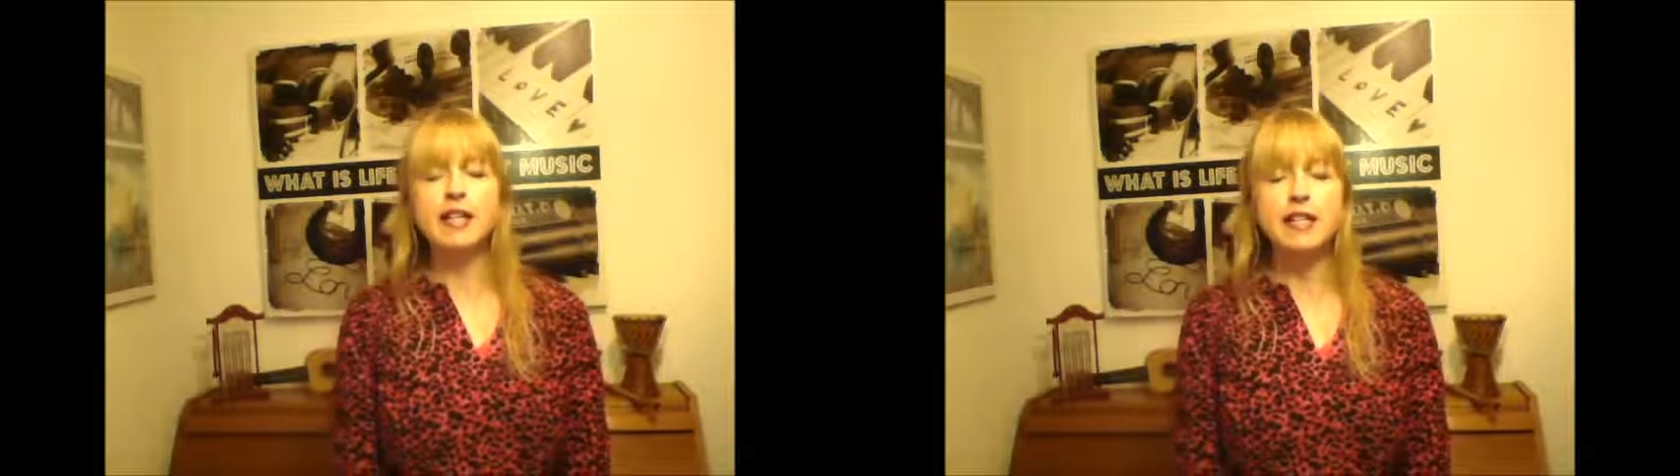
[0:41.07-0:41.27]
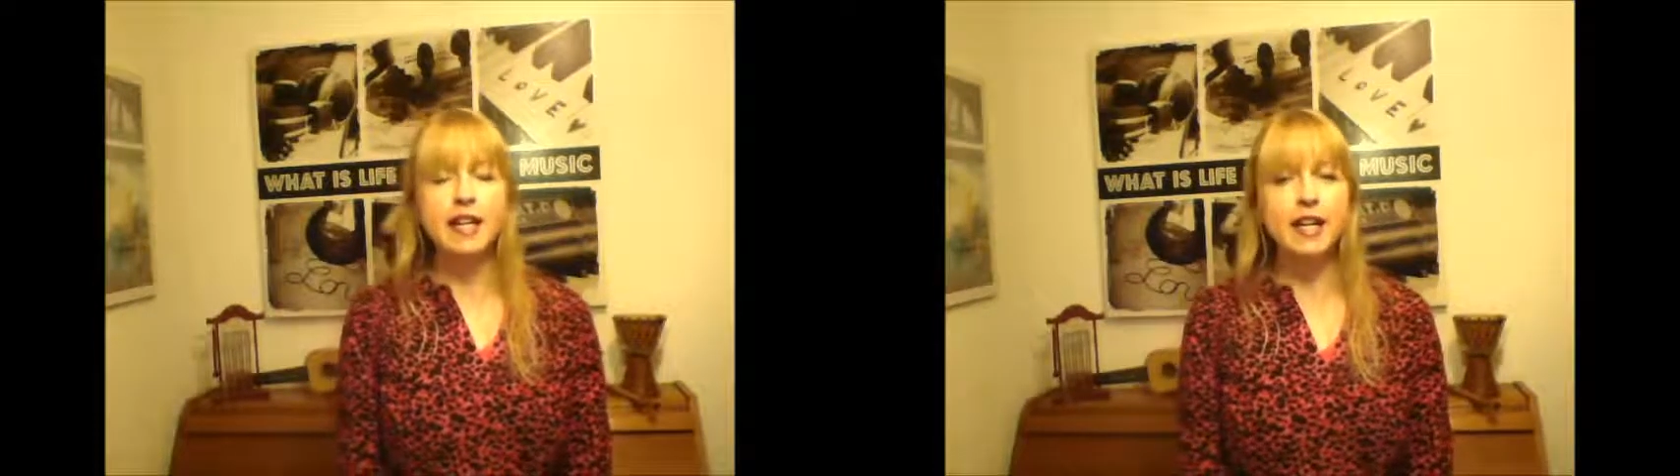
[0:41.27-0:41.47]

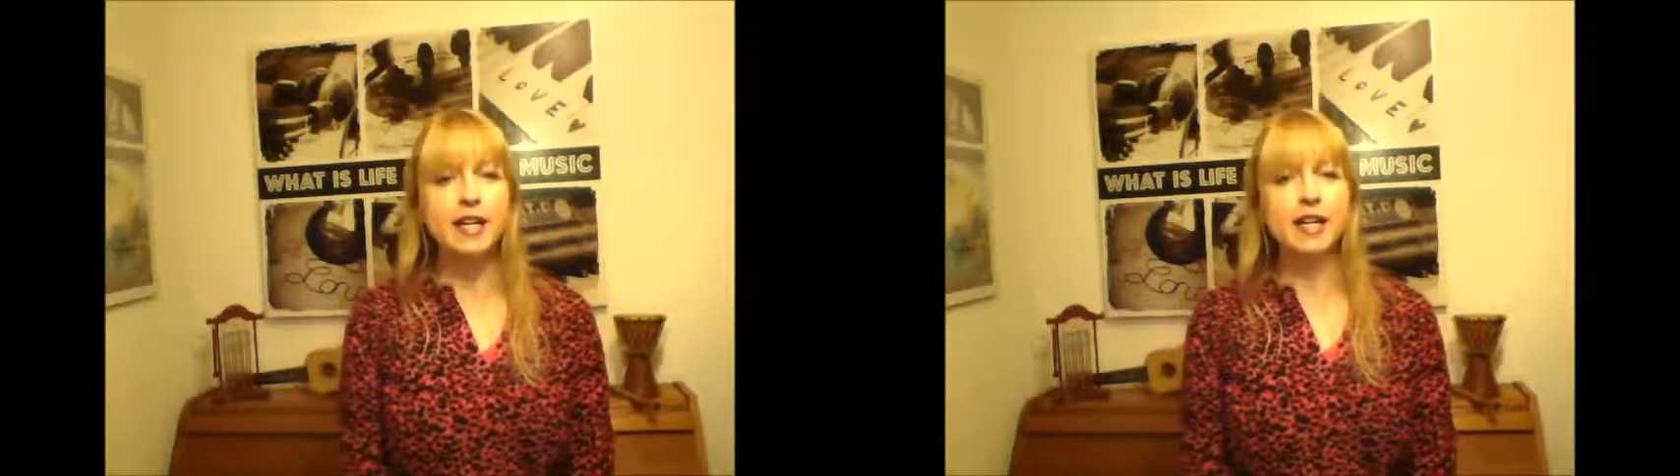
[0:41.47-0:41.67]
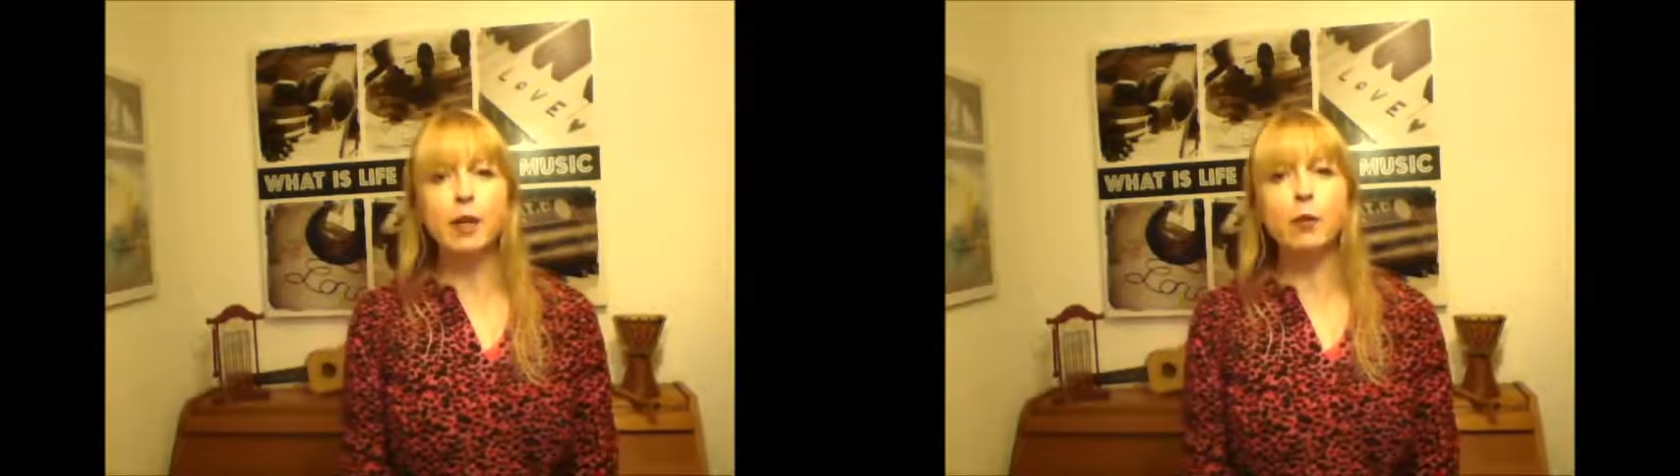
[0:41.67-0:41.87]
Dee
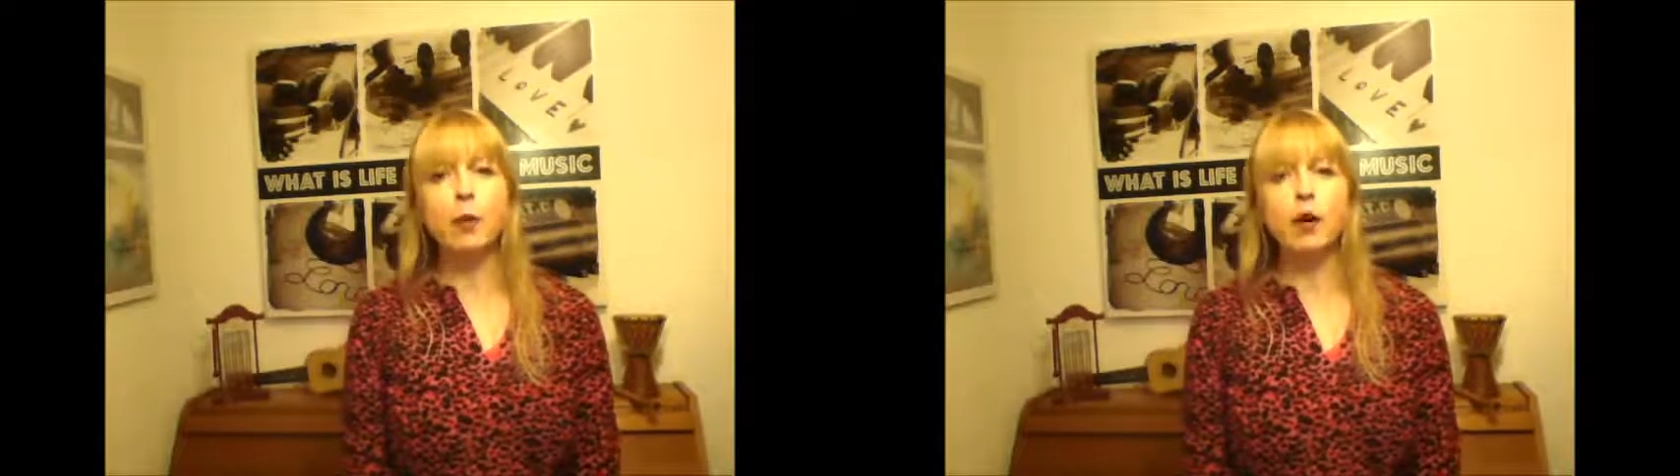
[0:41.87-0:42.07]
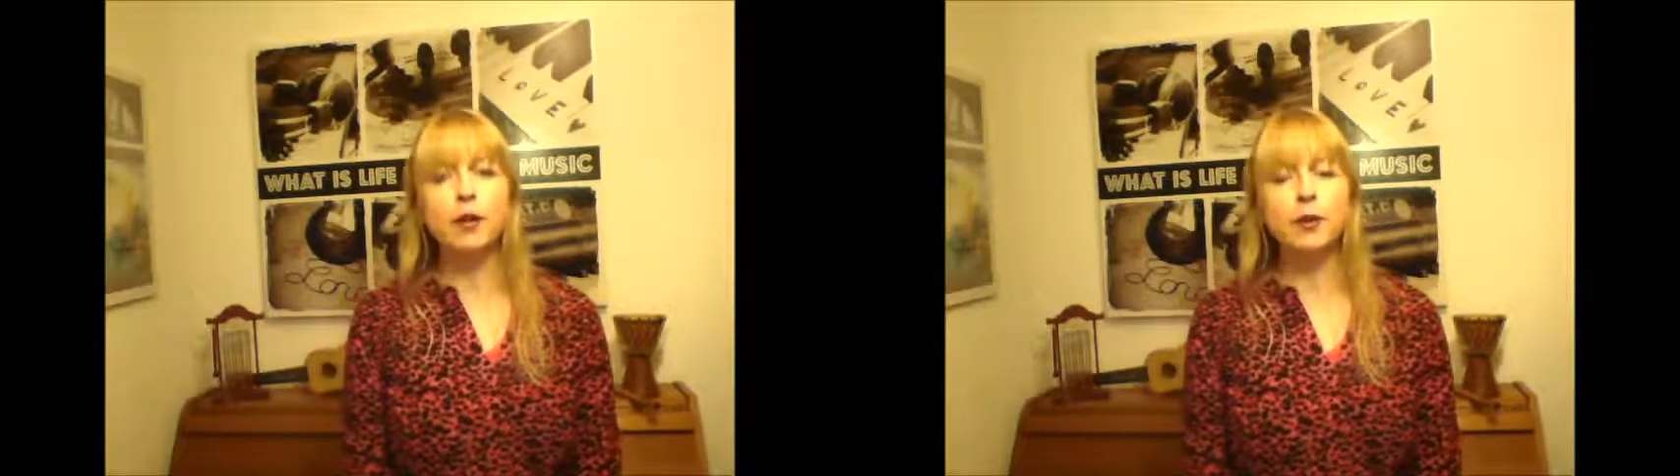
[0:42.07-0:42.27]
and Kim
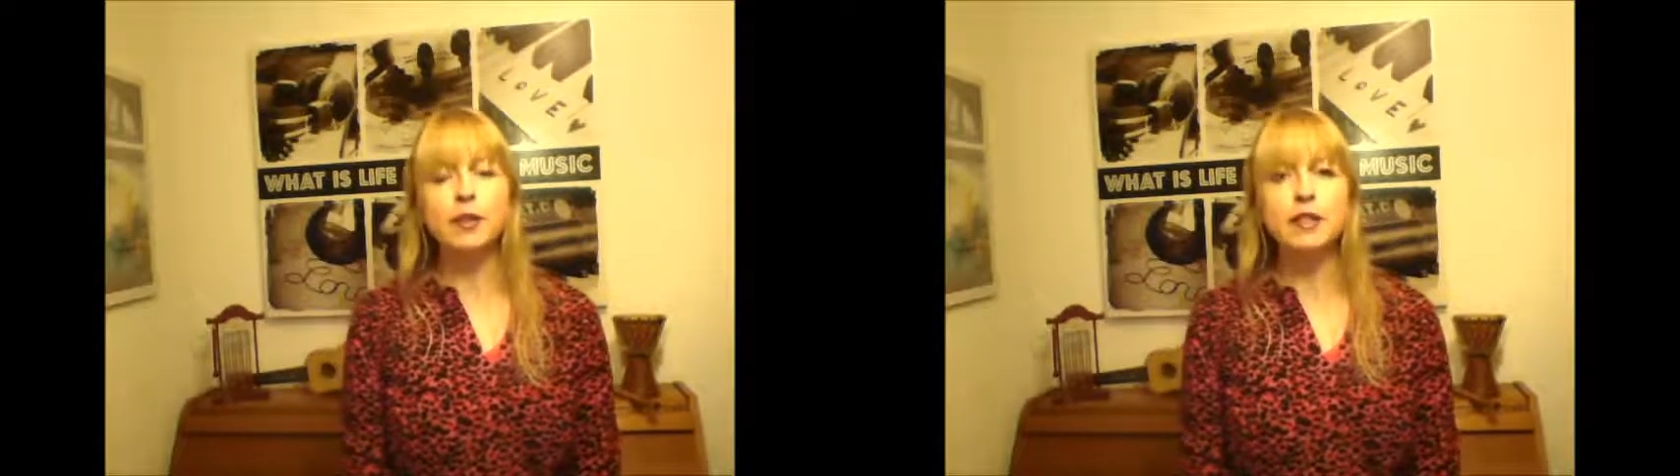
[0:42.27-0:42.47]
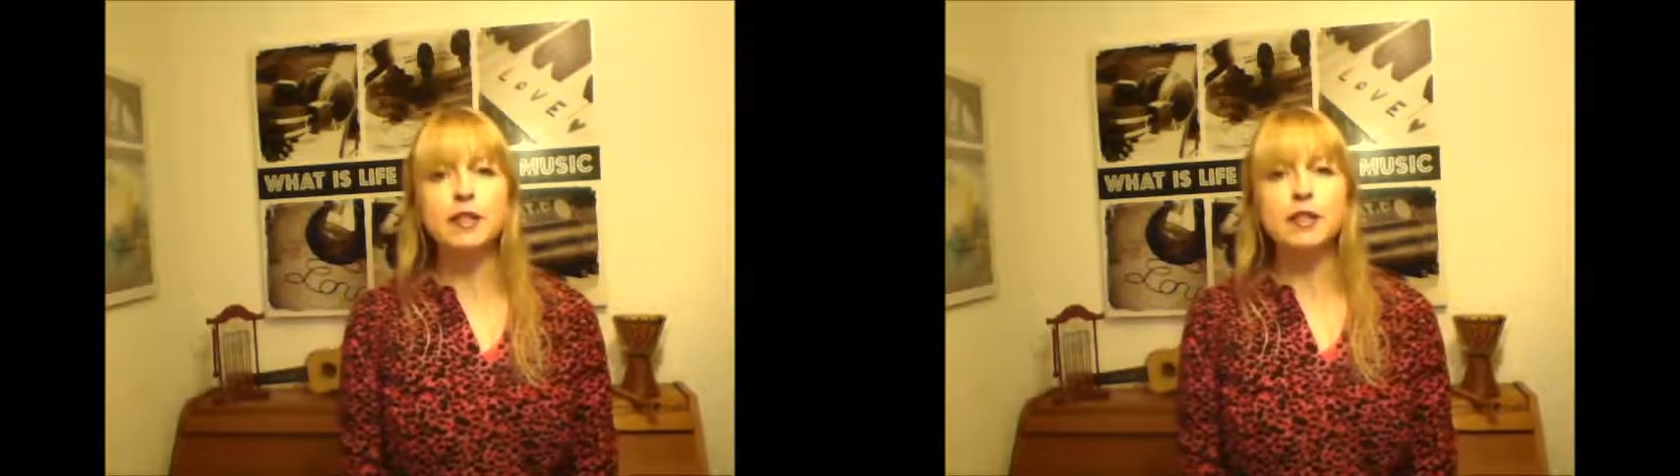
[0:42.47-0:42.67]
Wilde